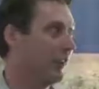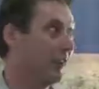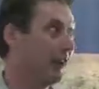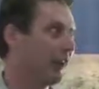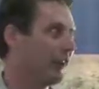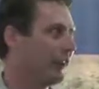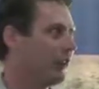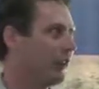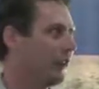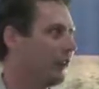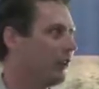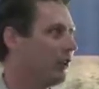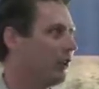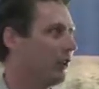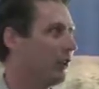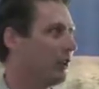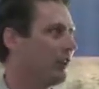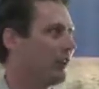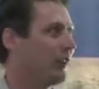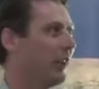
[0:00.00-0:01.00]
a lot of conjecture
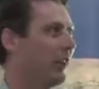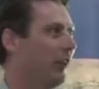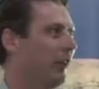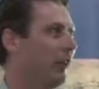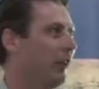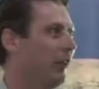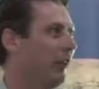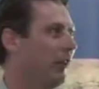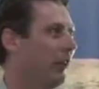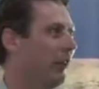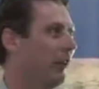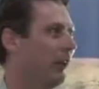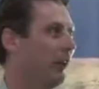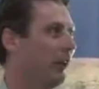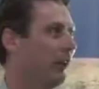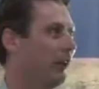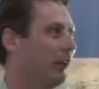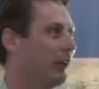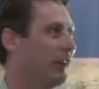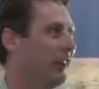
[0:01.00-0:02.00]
what's going to be the fire
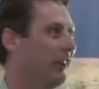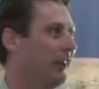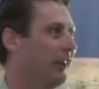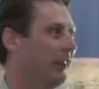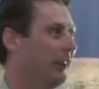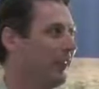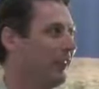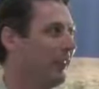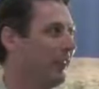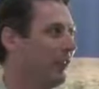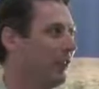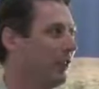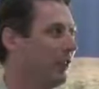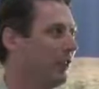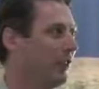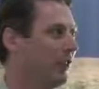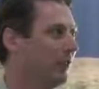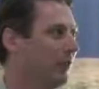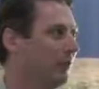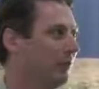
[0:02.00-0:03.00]
frequency when you
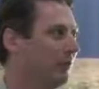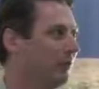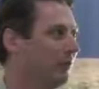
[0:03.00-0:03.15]
destock.